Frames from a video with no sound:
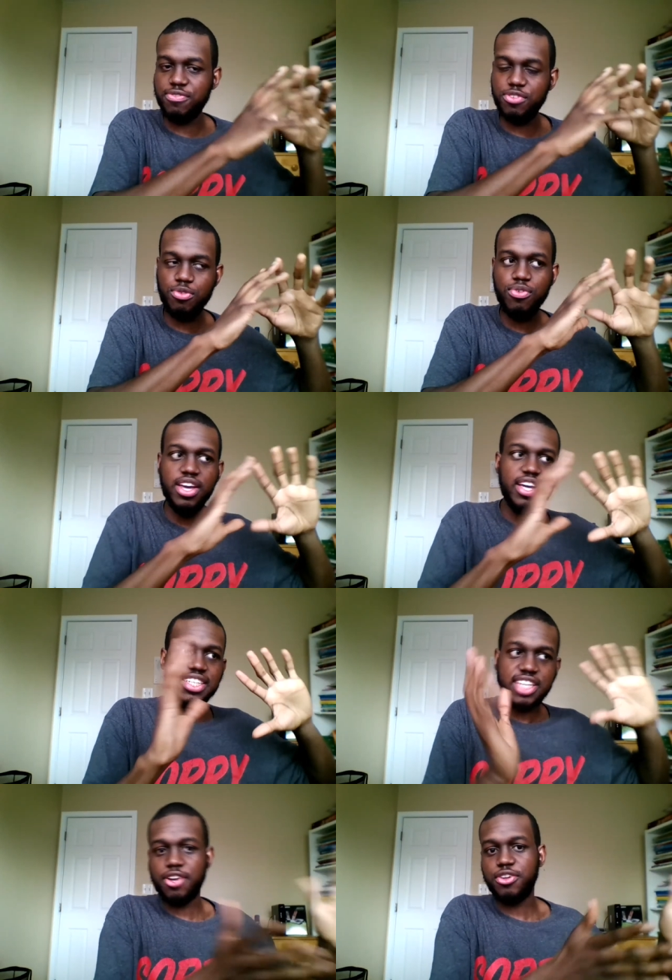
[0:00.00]
If you
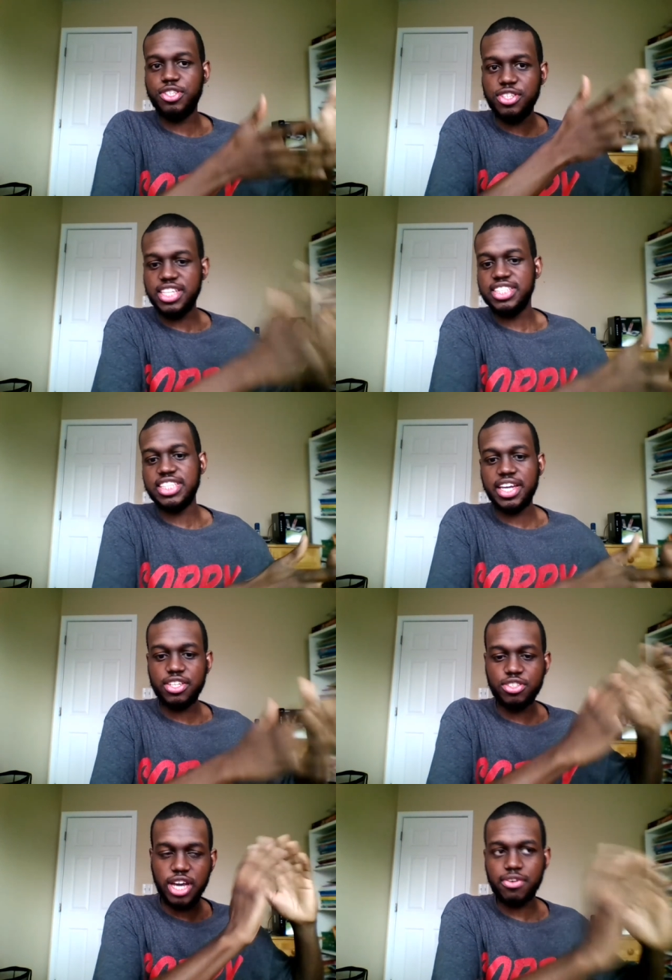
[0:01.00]
take her to this
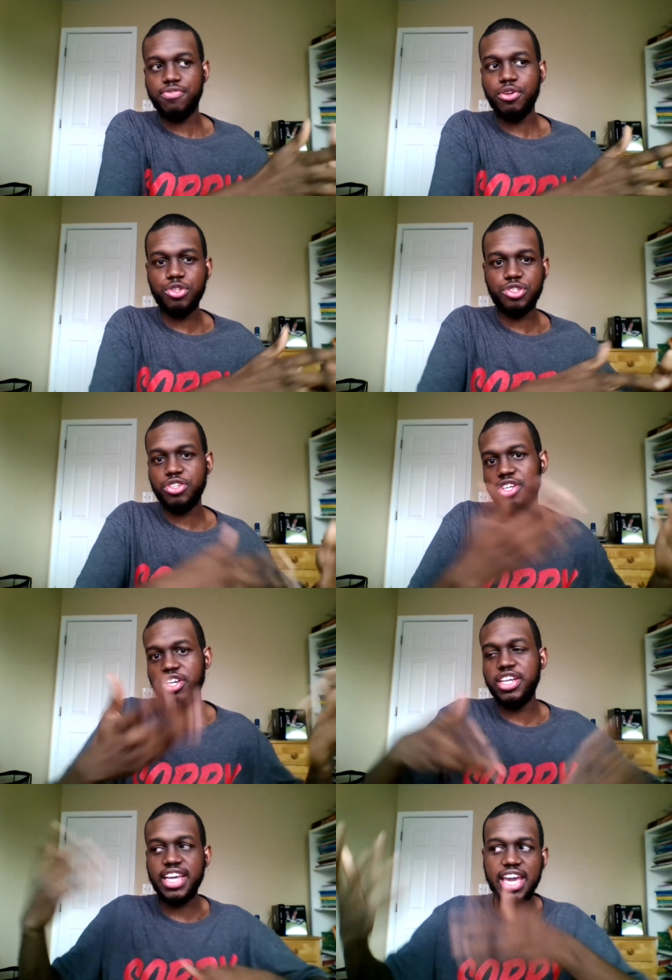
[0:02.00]
setting to have a future, it
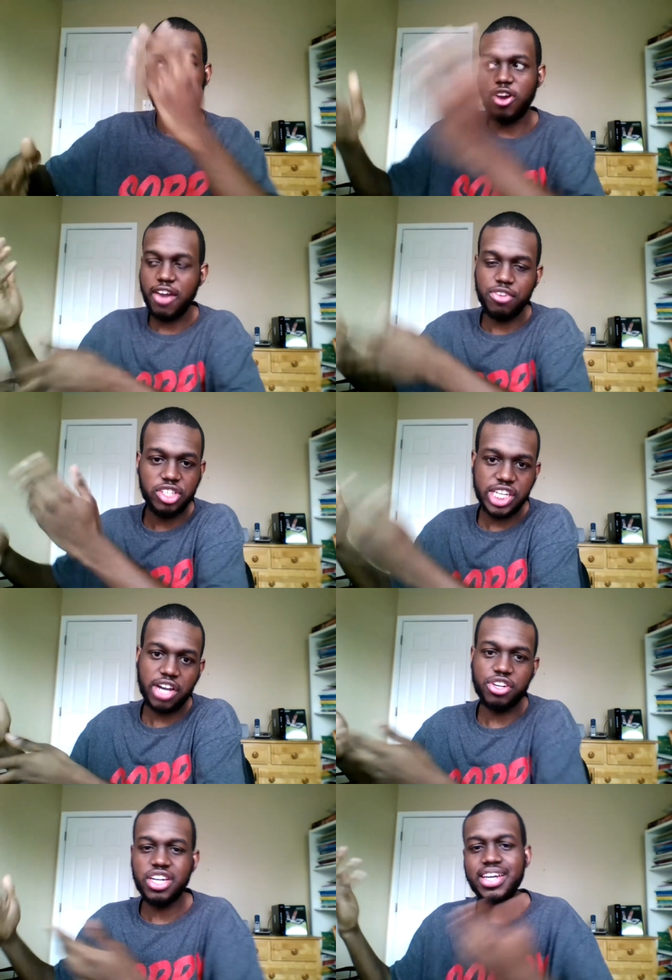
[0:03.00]
could negate her having a
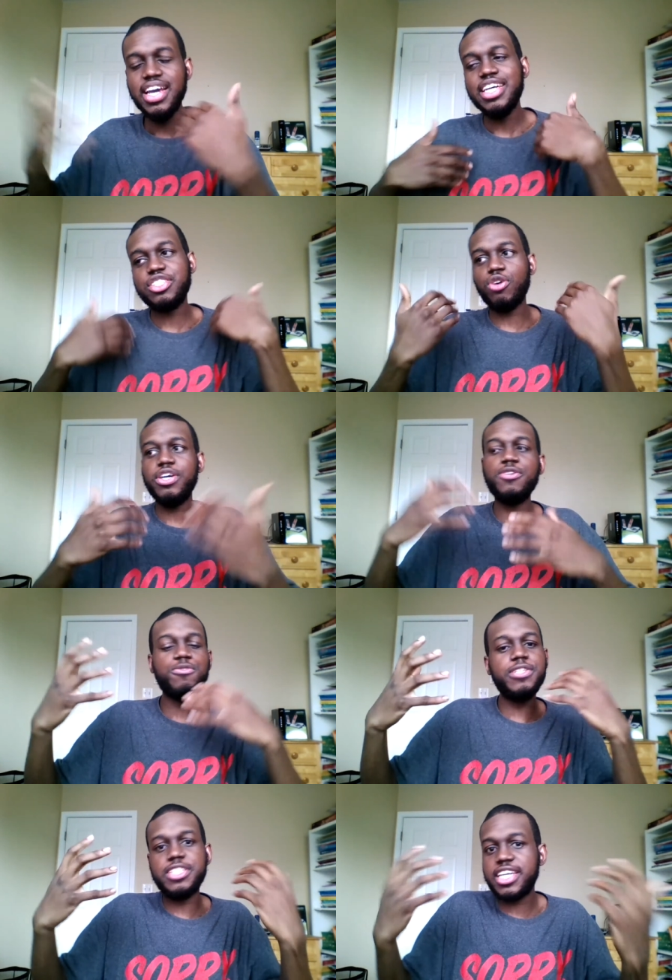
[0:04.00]
childhood. So it,
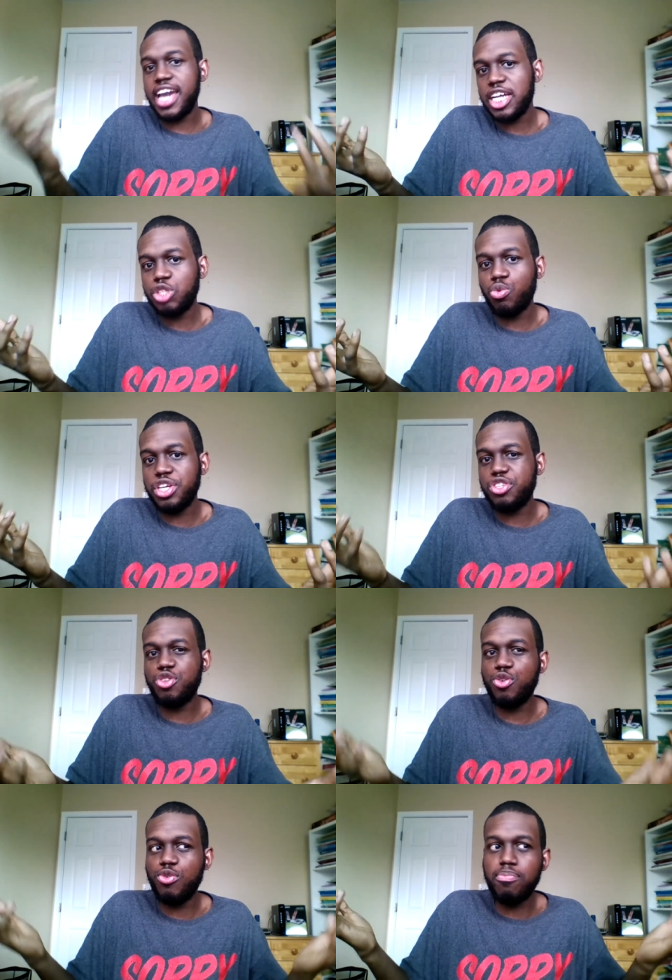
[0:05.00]
it's a catch
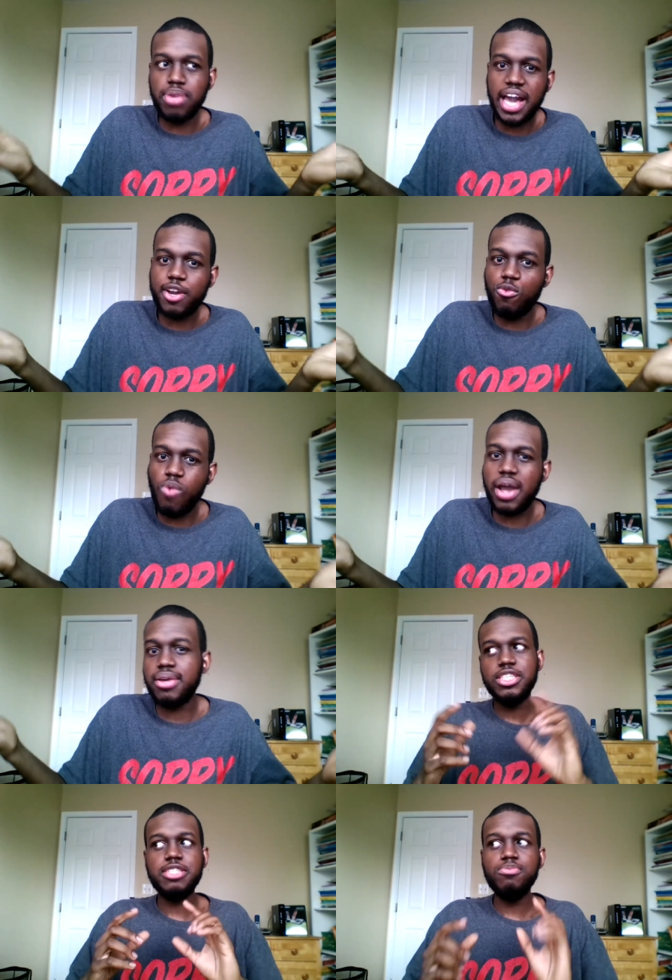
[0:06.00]
22, black and white.
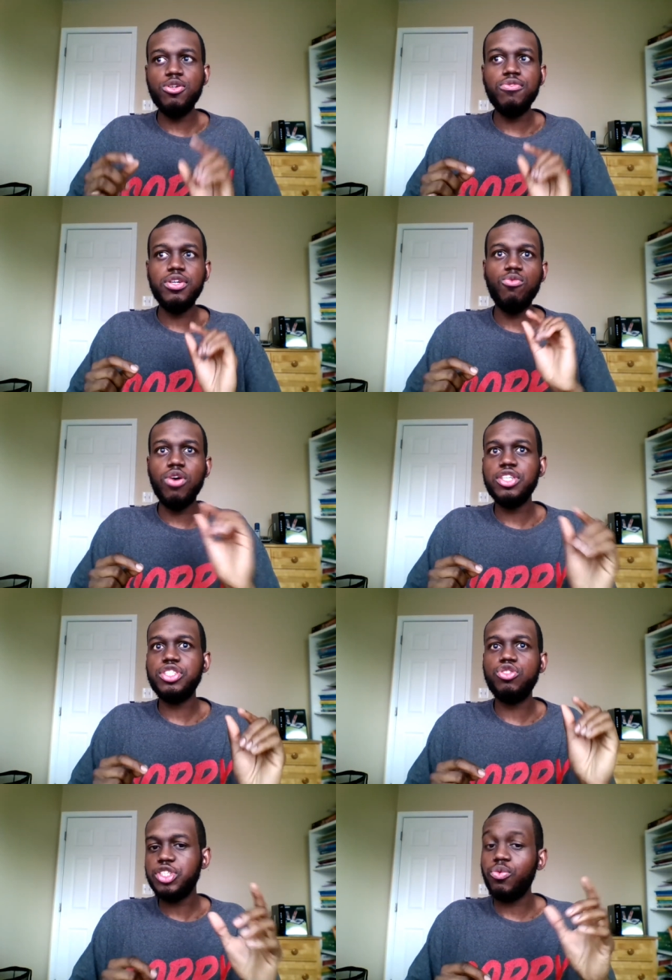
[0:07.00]
This movie
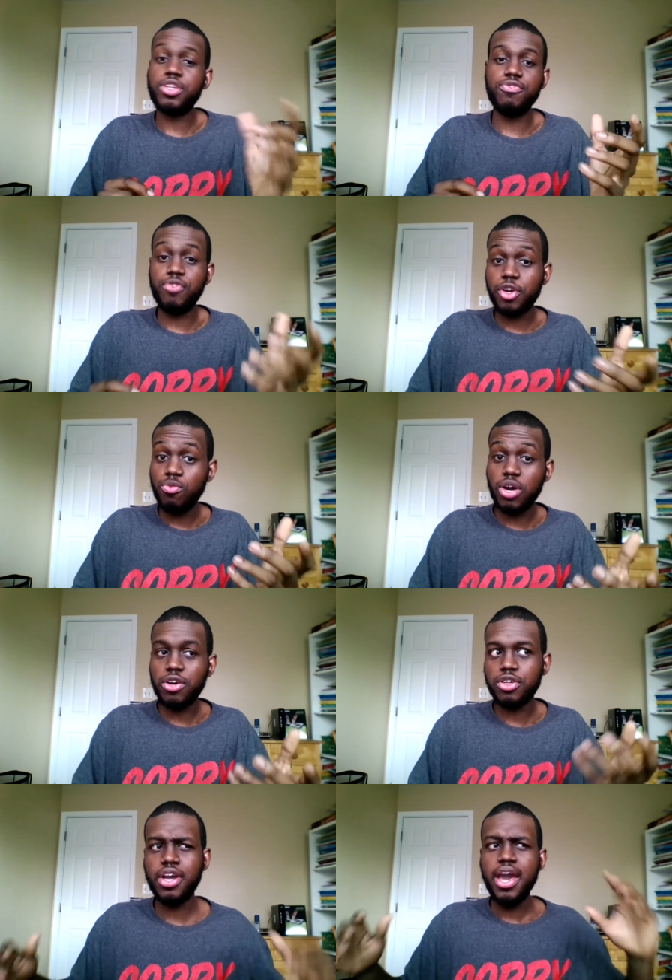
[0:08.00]
was directed very well.